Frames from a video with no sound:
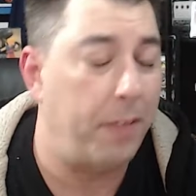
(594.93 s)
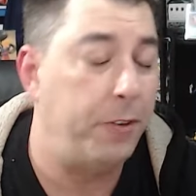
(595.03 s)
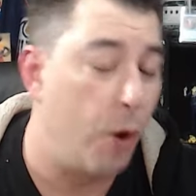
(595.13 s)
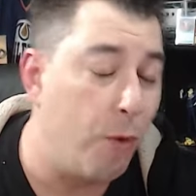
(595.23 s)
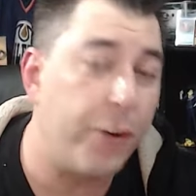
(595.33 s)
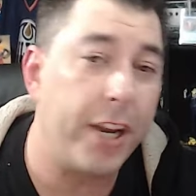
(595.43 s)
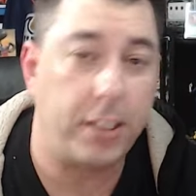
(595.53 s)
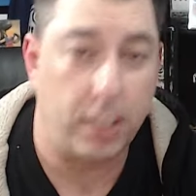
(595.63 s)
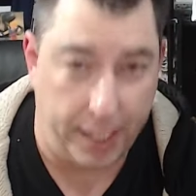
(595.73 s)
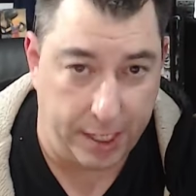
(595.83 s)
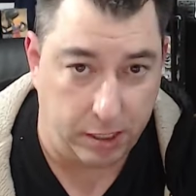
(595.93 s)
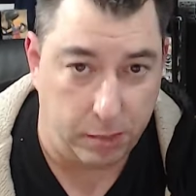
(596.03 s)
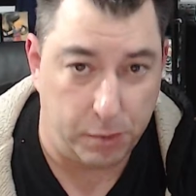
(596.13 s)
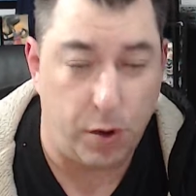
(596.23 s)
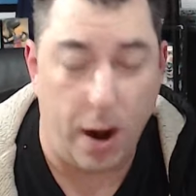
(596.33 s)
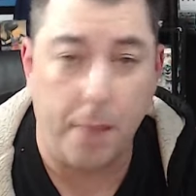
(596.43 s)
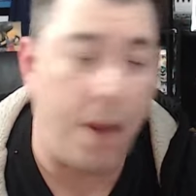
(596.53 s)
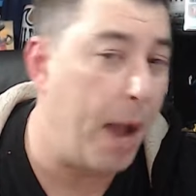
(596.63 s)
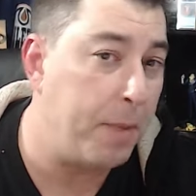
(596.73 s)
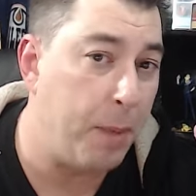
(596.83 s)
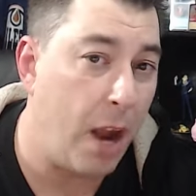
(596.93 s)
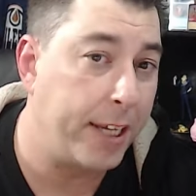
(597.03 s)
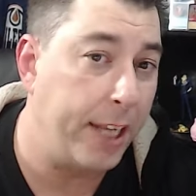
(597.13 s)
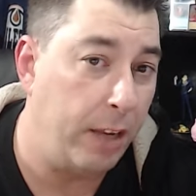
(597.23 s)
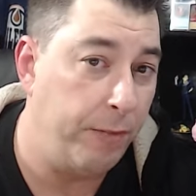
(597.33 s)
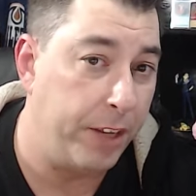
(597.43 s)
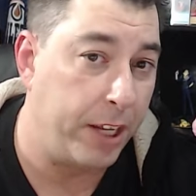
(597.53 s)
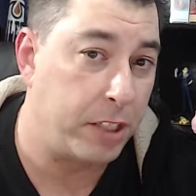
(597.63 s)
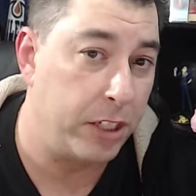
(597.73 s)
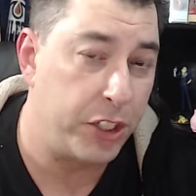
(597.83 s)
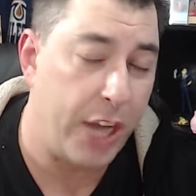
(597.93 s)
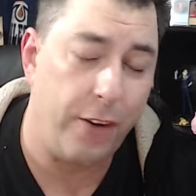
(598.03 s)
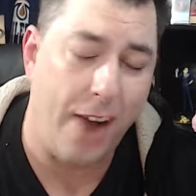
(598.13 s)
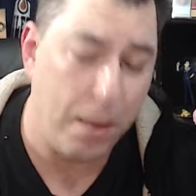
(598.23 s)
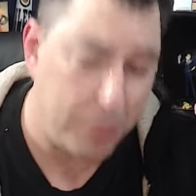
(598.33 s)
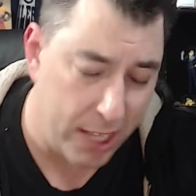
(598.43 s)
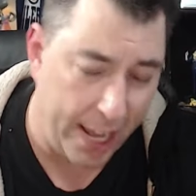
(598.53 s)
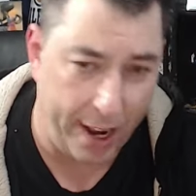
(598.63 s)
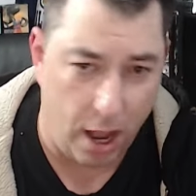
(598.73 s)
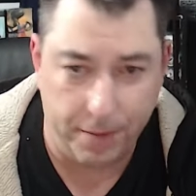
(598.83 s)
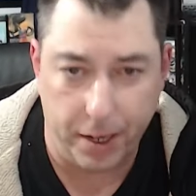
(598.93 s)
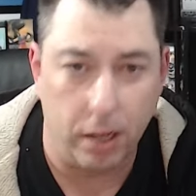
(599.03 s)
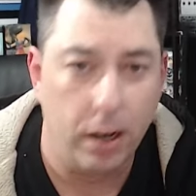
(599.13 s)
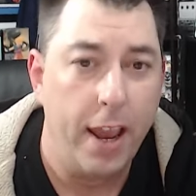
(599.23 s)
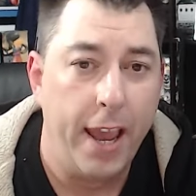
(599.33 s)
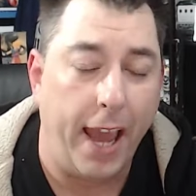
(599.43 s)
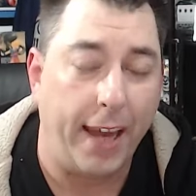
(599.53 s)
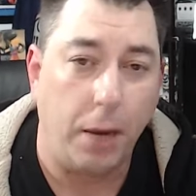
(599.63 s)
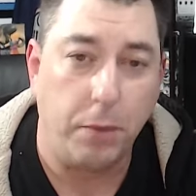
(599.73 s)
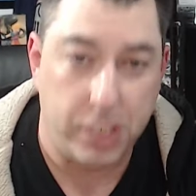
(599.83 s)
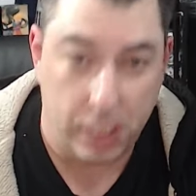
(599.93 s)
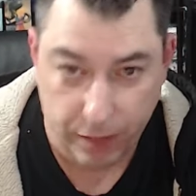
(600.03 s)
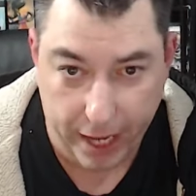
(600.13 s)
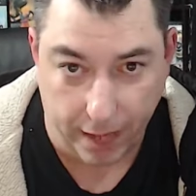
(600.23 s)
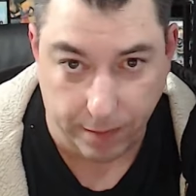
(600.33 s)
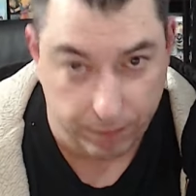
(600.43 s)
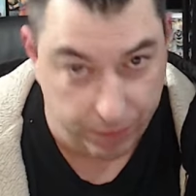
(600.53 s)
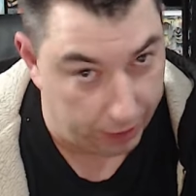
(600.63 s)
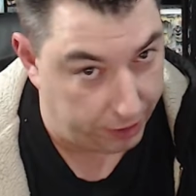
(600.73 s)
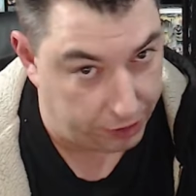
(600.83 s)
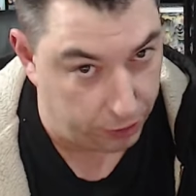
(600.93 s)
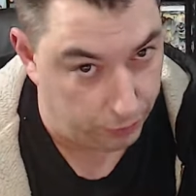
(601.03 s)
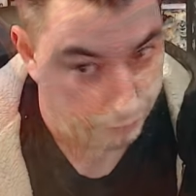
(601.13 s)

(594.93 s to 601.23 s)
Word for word: Don't forget to like and subscribe. I'm your proud Canadian Phoenix Cinder Shadow. I'm signing off here, and I will see you again very soon.